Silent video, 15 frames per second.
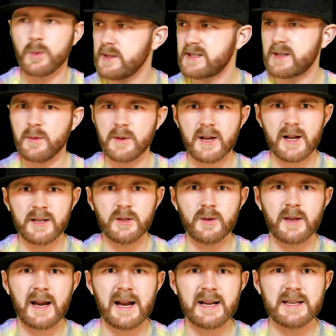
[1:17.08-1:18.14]
what's going on, you
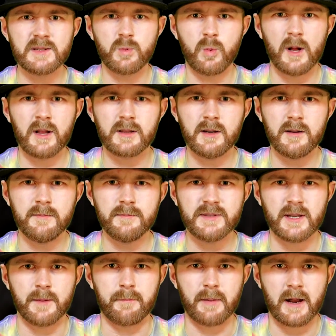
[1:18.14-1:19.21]
guys? Welcome
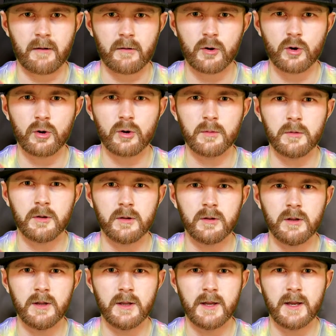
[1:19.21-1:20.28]
to Paranormal
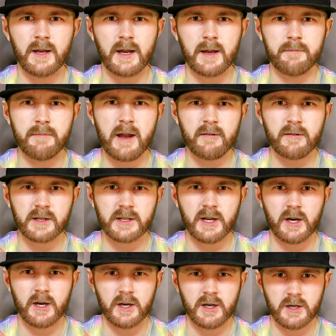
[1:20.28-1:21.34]

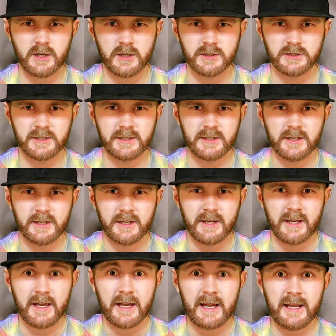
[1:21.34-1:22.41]
America.
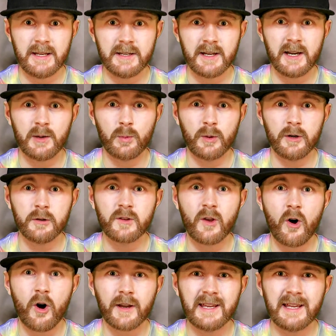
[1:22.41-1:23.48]
And we're
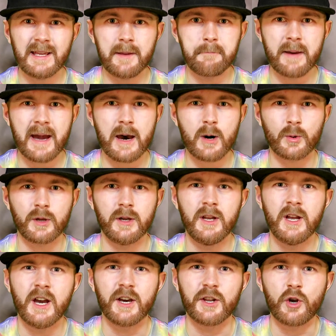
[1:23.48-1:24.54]
talking about
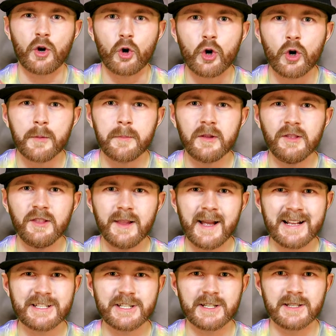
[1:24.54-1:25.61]
an urban
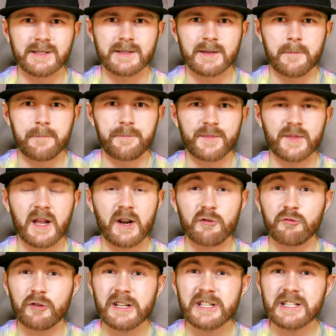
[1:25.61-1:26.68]
legend that
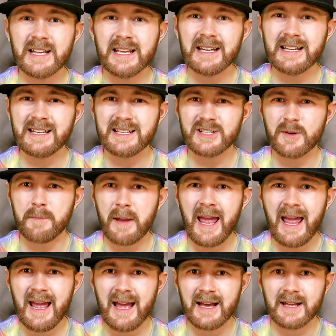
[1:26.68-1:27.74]
originated in
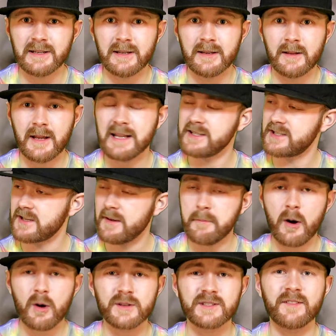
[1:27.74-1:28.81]
Japan and some
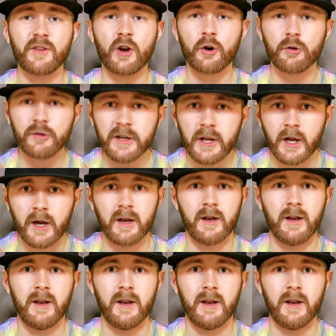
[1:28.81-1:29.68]
parts of Korea